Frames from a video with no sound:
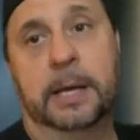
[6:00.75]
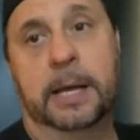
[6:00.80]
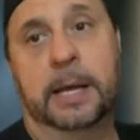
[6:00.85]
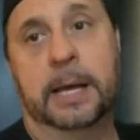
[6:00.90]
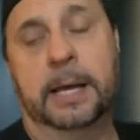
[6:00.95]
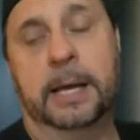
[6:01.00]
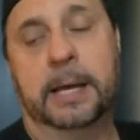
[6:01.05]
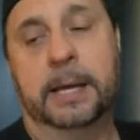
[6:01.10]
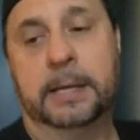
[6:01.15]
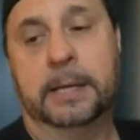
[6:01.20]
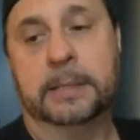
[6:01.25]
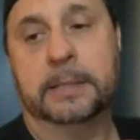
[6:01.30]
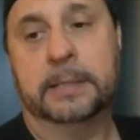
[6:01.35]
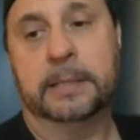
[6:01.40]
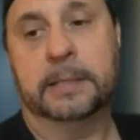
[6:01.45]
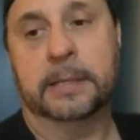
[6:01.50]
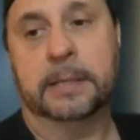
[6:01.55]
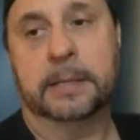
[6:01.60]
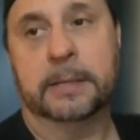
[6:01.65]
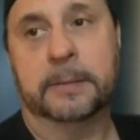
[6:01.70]
And
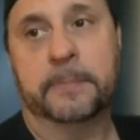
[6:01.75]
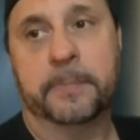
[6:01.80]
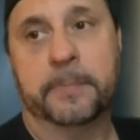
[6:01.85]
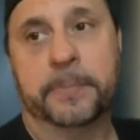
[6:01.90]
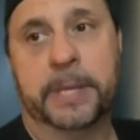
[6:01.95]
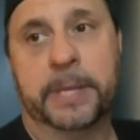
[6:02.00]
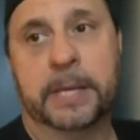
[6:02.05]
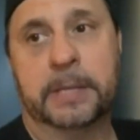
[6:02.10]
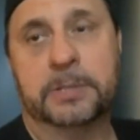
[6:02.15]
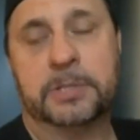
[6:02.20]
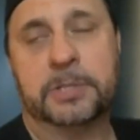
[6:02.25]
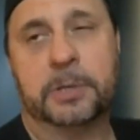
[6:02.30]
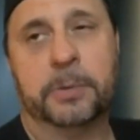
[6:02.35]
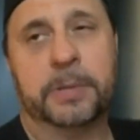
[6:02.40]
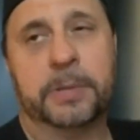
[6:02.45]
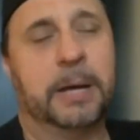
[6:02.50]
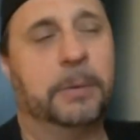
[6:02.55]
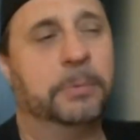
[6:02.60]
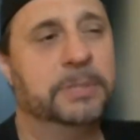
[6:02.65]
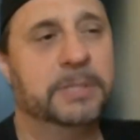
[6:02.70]
so
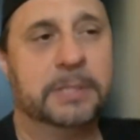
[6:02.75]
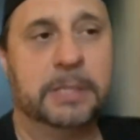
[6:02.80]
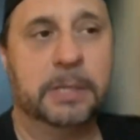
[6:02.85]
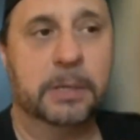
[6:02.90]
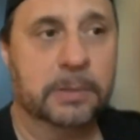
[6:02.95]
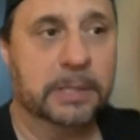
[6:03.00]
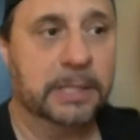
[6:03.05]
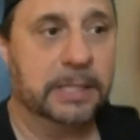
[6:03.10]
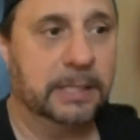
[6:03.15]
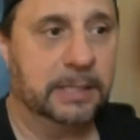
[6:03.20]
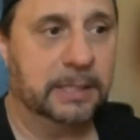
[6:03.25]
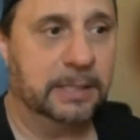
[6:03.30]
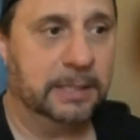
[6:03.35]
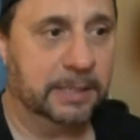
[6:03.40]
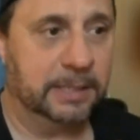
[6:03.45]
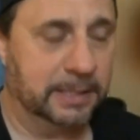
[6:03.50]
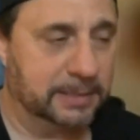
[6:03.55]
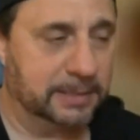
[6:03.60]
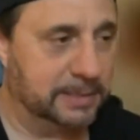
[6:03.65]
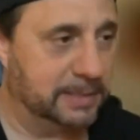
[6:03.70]
that was the only,
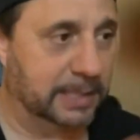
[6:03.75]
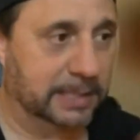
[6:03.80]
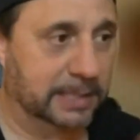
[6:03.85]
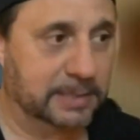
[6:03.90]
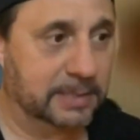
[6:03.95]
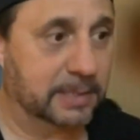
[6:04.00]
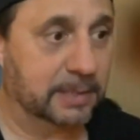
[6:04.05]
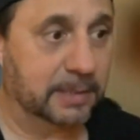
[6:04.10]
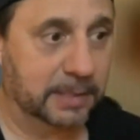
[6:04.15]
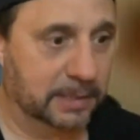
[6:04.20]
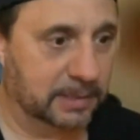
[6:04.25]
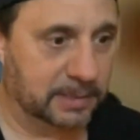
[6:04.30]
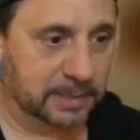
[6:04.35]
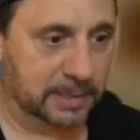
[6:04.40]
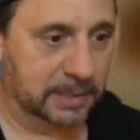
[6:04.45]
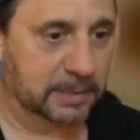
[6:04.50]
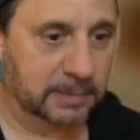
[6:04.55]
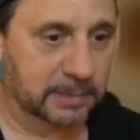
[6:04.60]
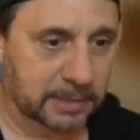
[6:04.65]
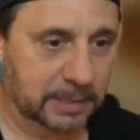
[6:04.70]
that's to the
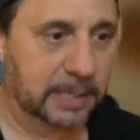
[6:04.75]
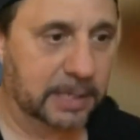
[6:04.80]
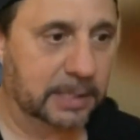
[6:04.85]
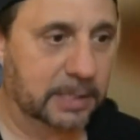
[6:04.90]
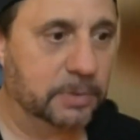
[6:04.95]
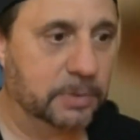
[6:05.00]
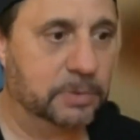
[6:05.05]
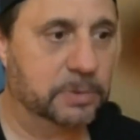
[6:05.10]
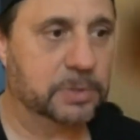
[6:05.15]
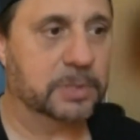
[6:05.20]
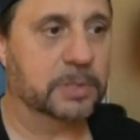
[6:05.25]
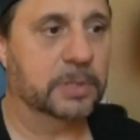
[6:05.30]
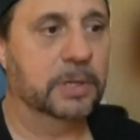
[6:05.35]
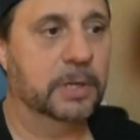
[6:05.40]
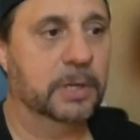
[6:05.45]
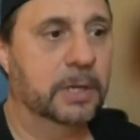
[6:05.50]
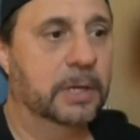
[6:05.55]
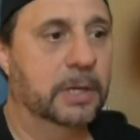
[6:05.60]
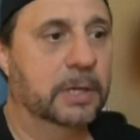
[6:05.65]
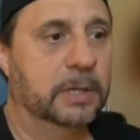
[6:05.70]
extent that I used,
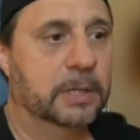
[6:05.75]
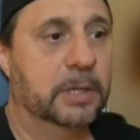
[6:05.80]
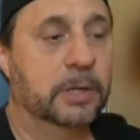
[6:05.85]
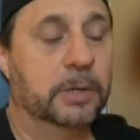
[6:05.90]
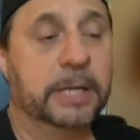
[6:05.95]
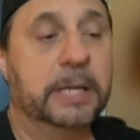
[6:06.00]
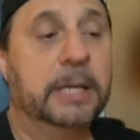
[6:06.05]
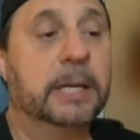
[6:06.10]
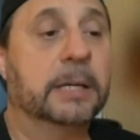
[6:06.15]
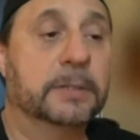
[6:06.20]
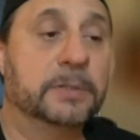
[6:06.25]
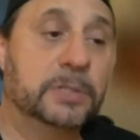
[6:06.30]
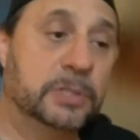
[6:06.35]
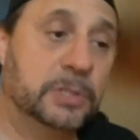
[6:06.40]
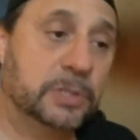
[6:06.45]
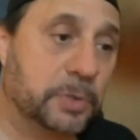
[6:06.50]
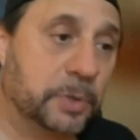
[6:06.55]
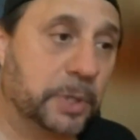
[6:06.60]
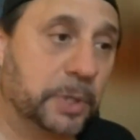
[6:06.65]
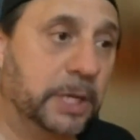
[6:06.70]
any kind of
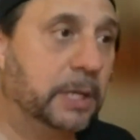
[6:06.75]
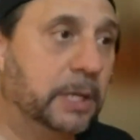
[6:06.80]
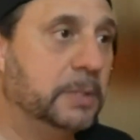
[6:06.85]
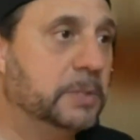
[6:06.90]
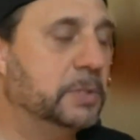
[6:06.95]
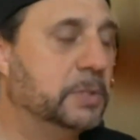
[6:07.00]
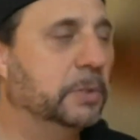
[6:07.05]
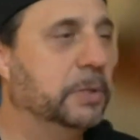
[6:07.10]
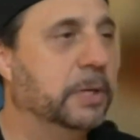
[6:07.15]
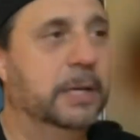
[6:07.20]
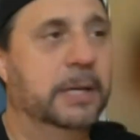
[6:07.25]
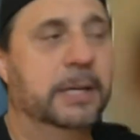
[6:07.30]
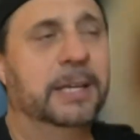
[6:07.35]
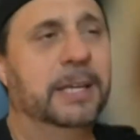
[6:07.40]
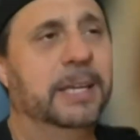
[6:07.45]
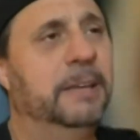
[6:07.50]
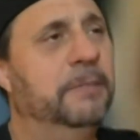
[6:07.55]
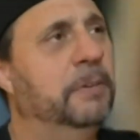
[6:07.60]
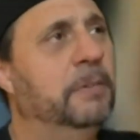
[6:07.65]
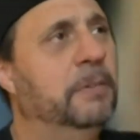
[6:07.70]
strings or
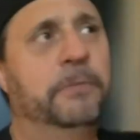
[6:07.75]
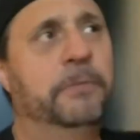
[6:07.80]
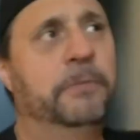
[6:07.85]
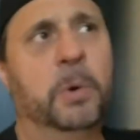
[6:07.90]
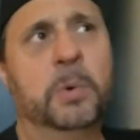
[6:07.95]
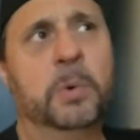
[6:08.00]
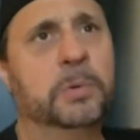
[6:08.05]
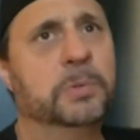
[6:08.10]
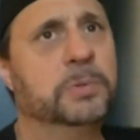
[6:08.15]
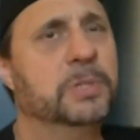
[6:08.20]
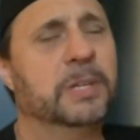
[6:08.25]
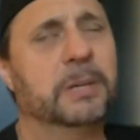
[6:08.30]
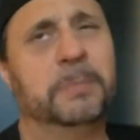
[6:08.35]
even vocals.